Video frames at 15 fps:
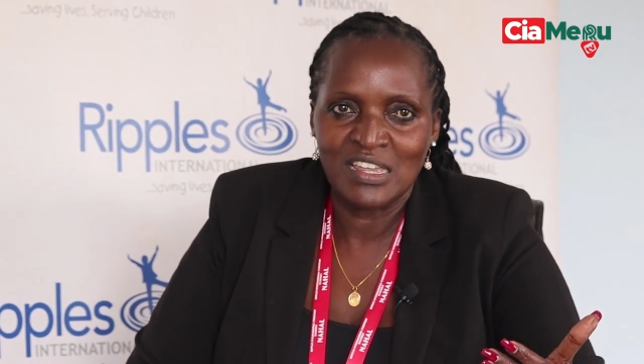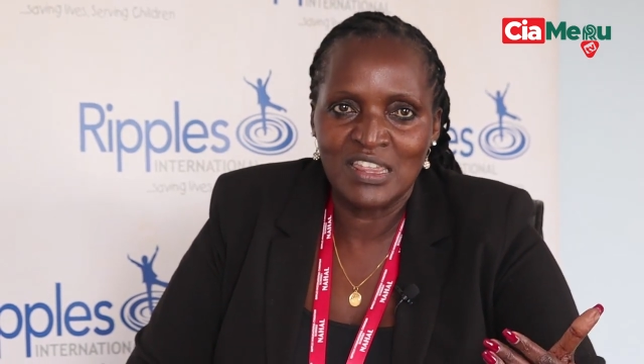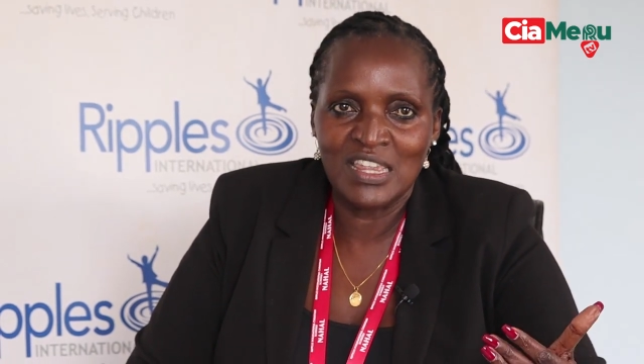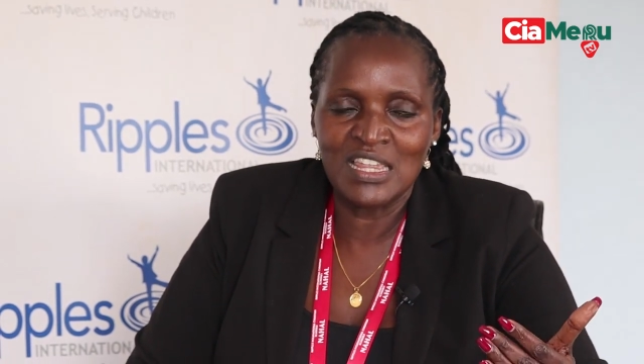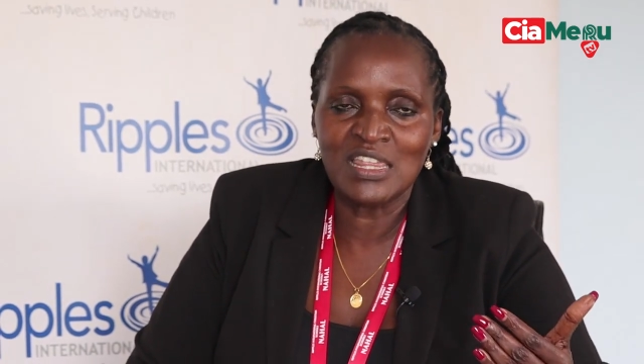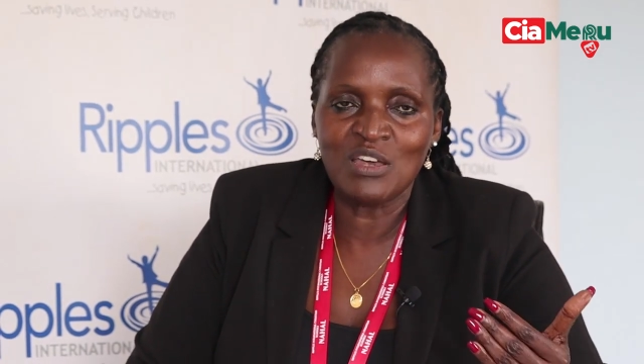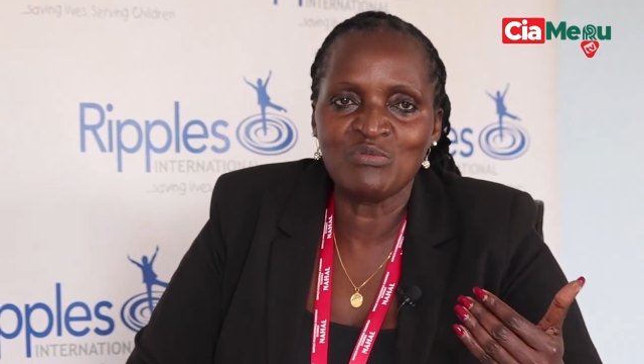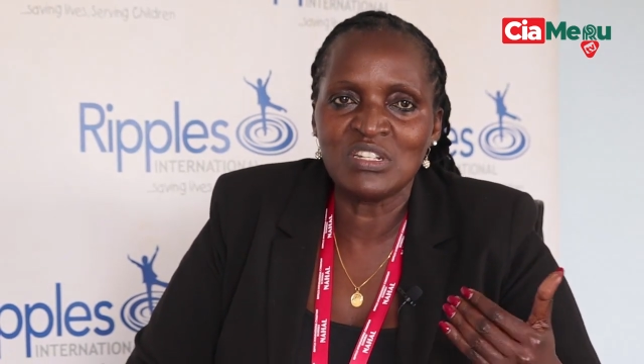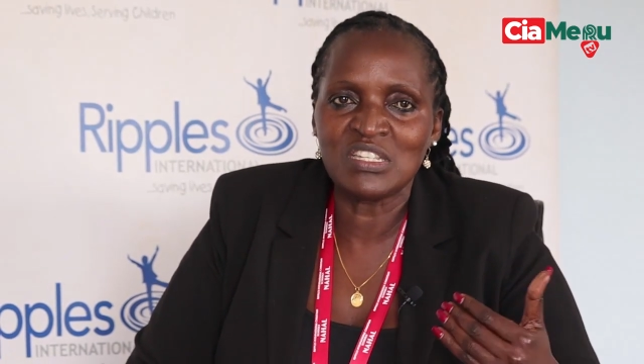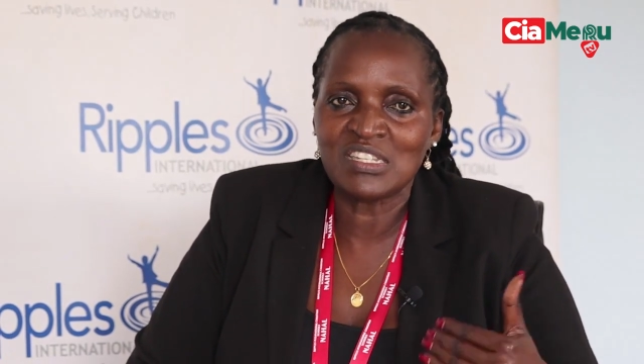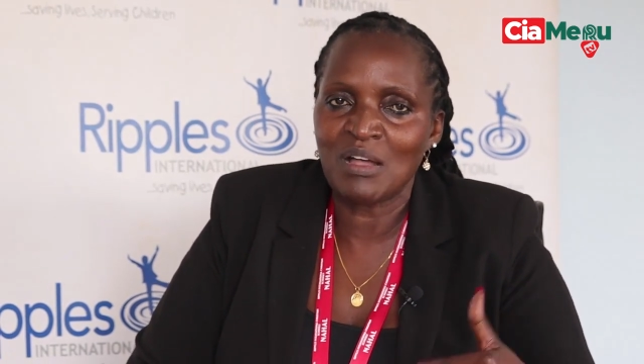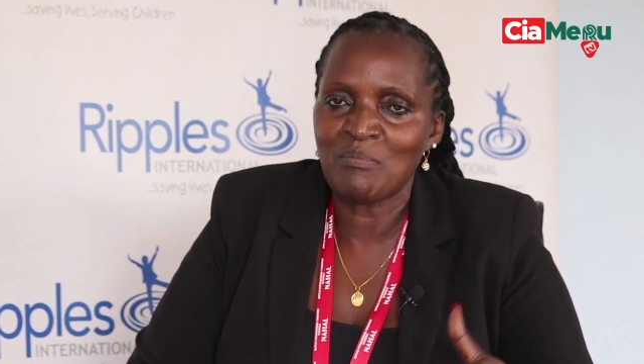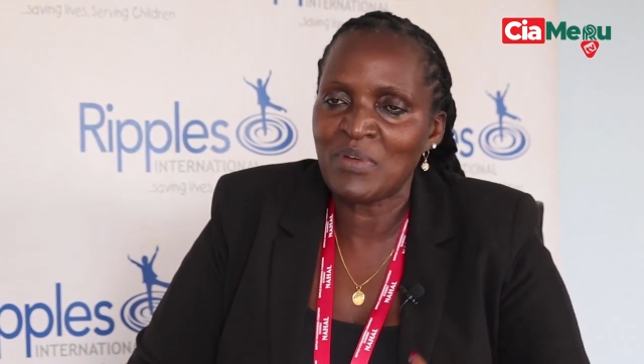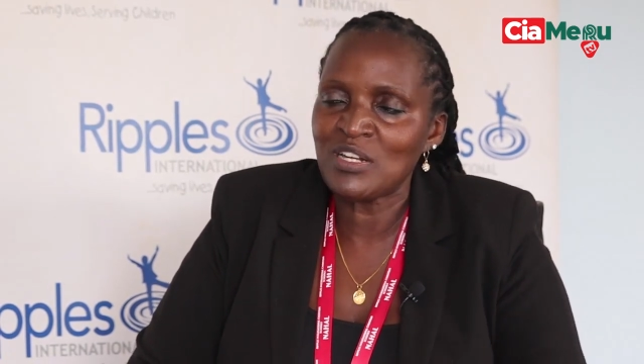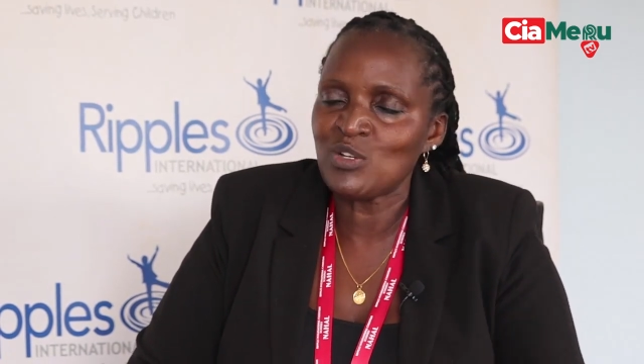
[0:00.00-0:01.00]
then they would
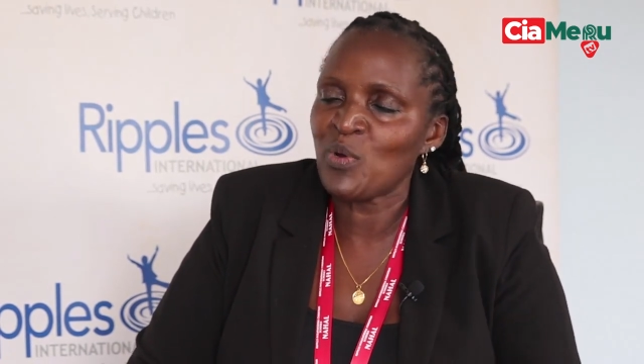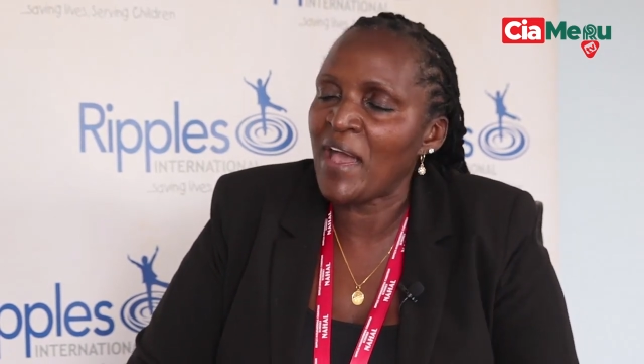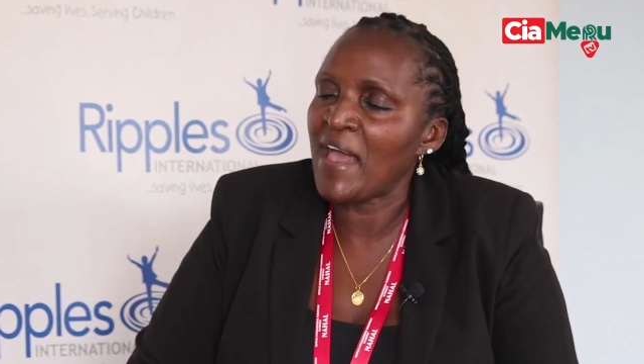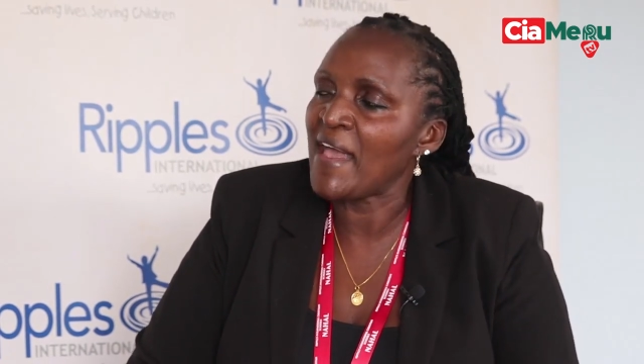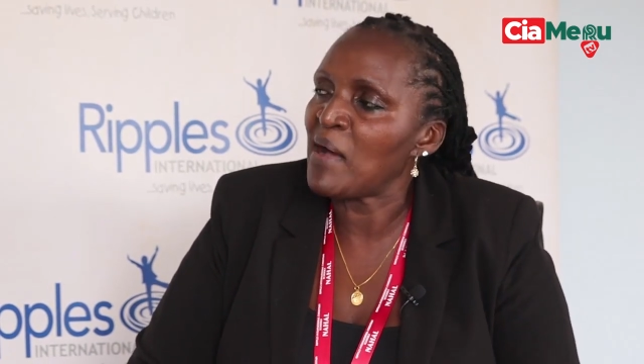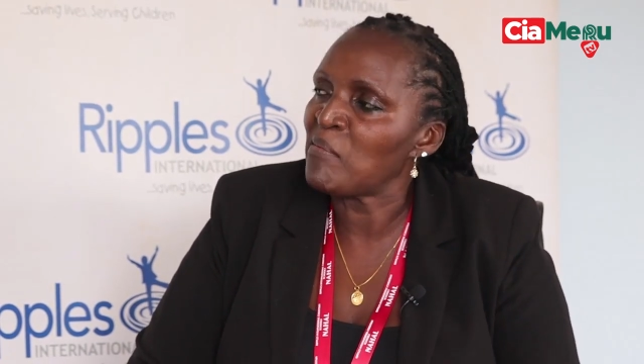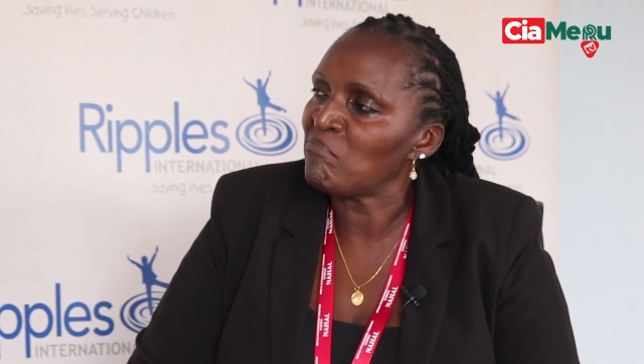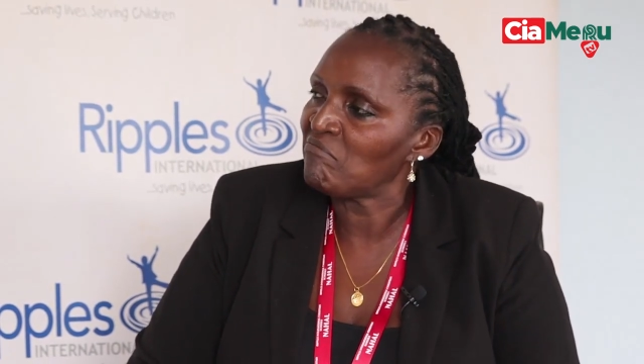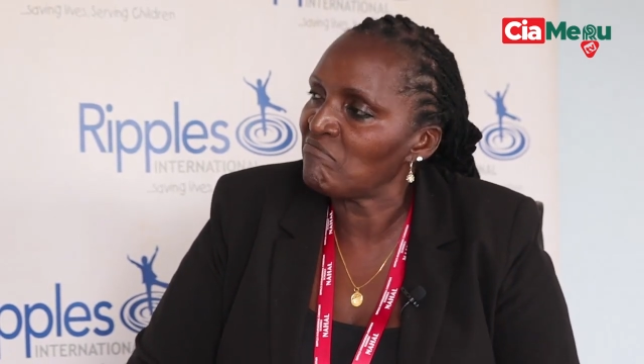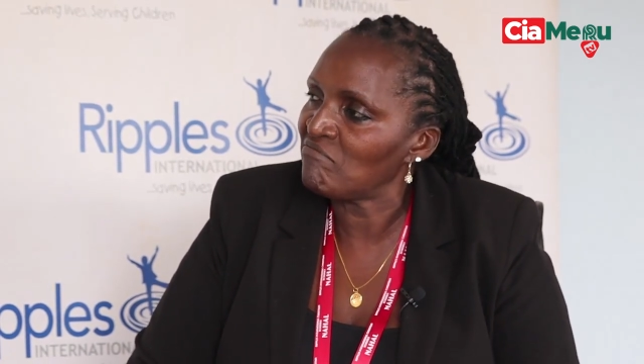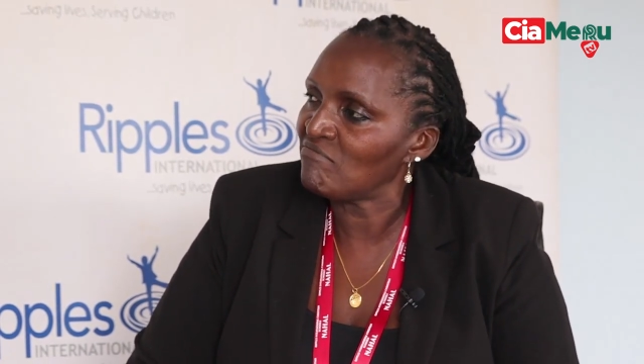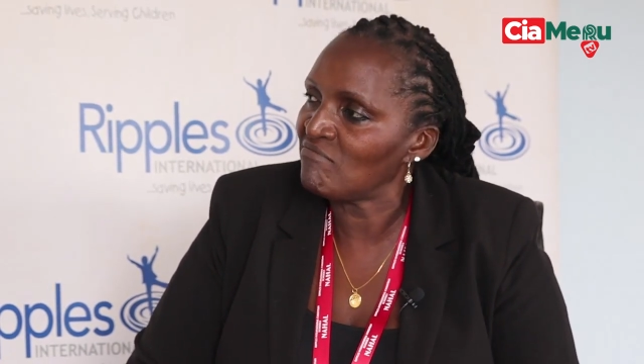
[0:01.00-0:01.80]
determine where I am.